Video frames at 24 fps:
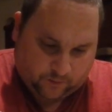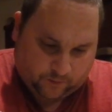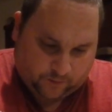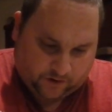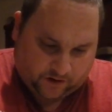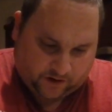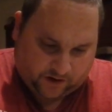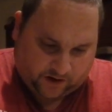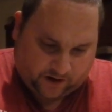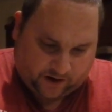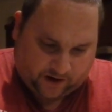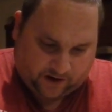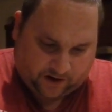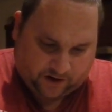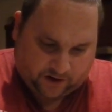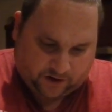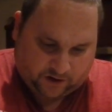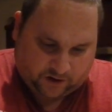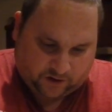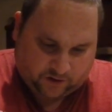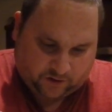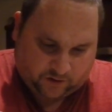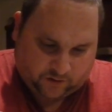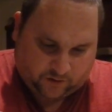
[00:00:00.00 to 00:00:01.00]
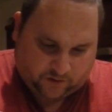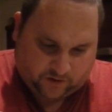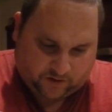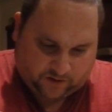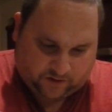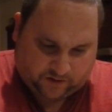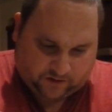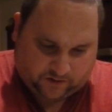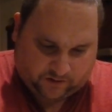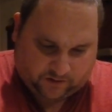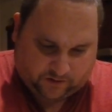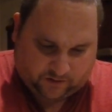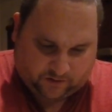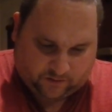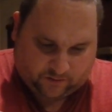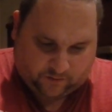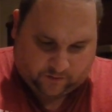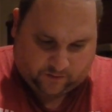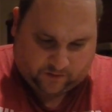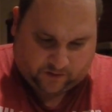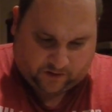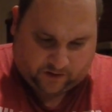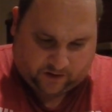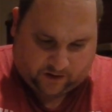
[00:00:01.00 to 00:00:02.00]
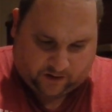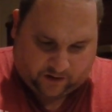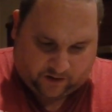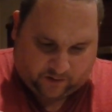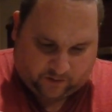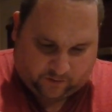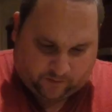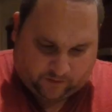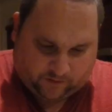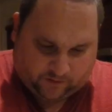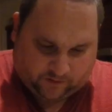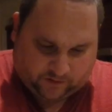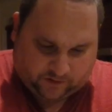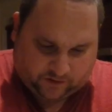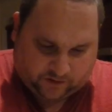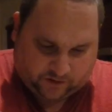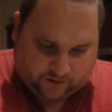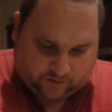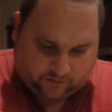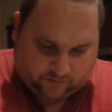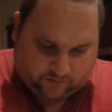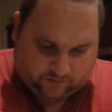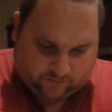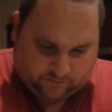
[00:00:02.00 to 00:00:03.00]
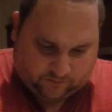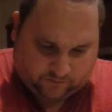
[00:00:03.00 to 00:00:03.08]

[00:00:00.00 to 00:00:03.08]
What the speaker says: But I could do it with the other one too.